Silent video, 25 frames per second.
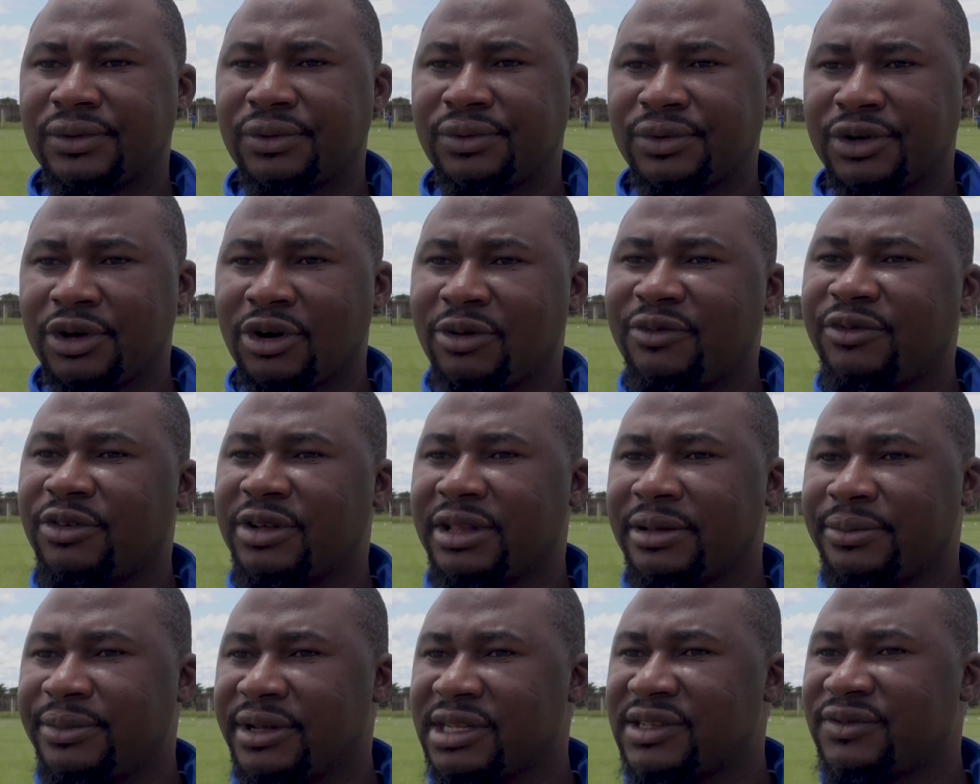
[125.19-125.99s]
we hope for
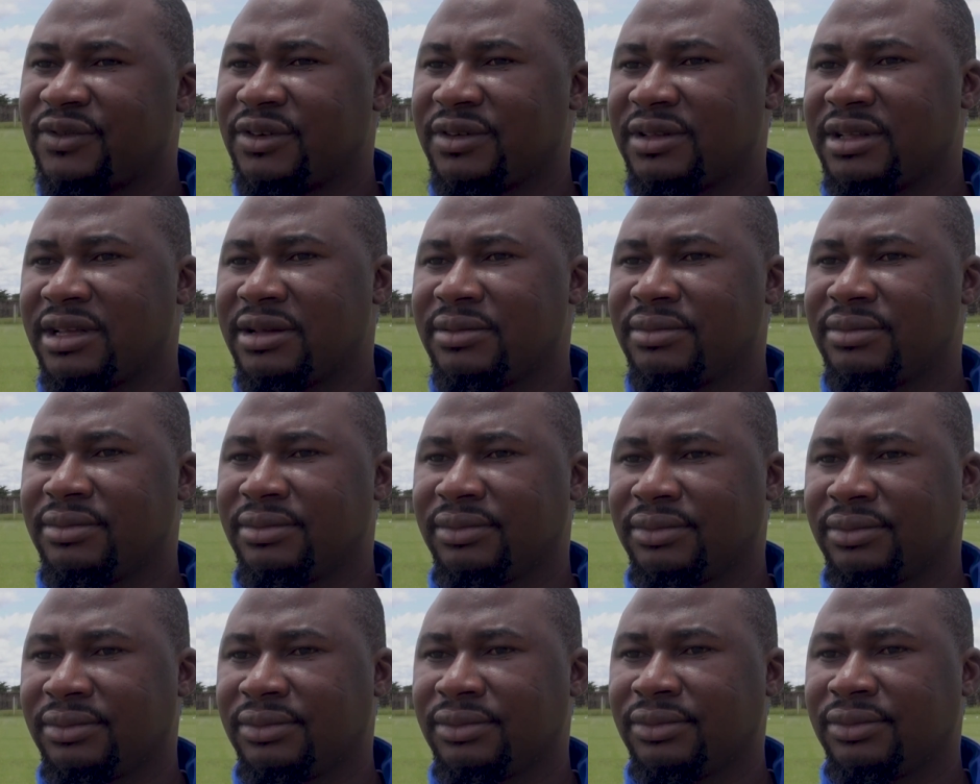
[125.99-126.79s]
the best for them
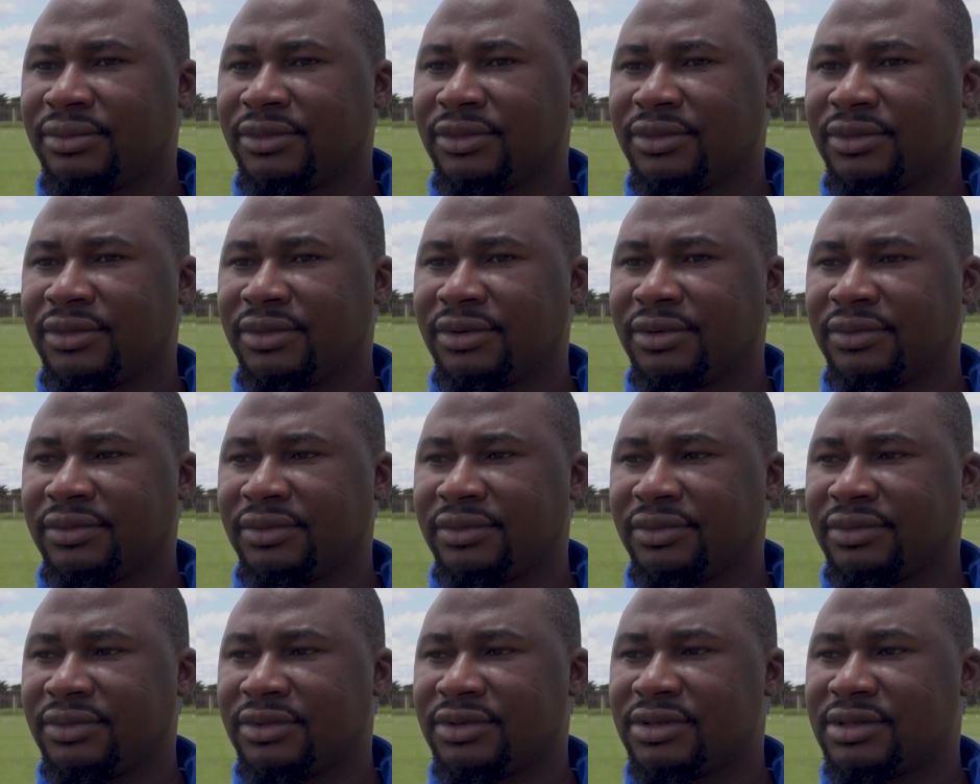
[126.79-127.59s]

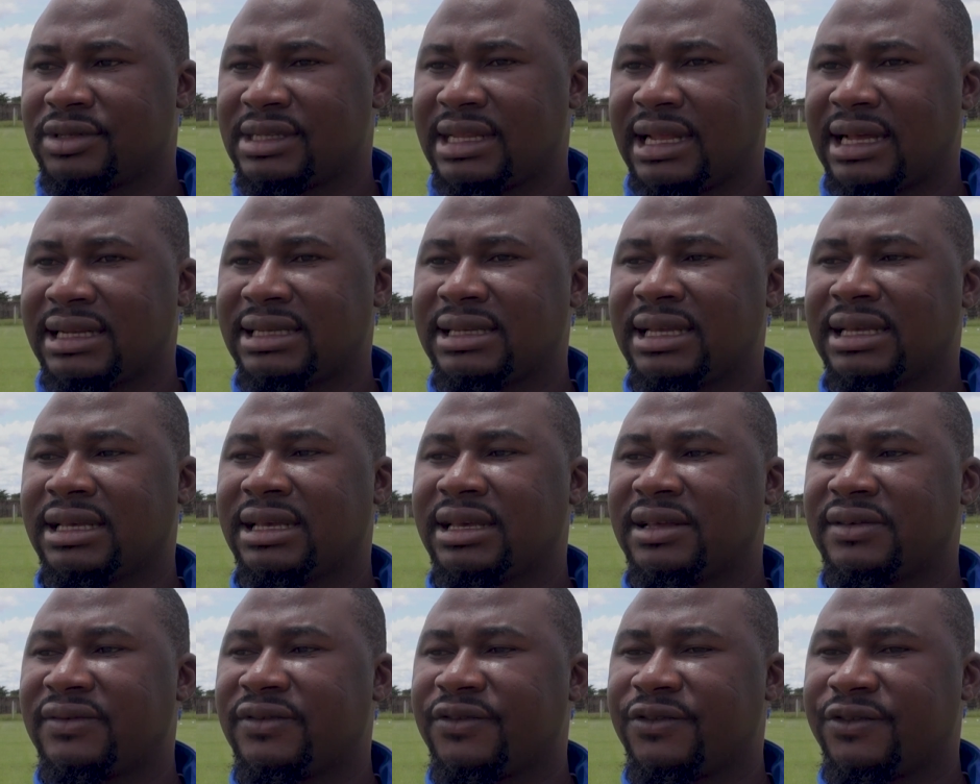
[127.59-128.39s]
so that they
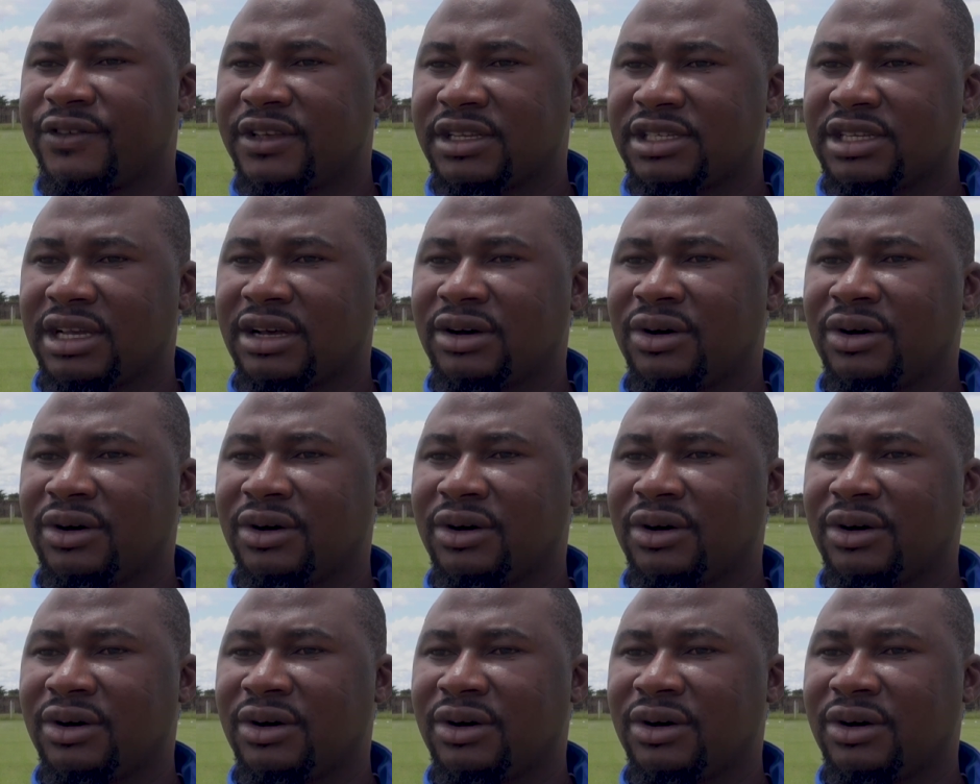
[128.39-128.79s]
can feature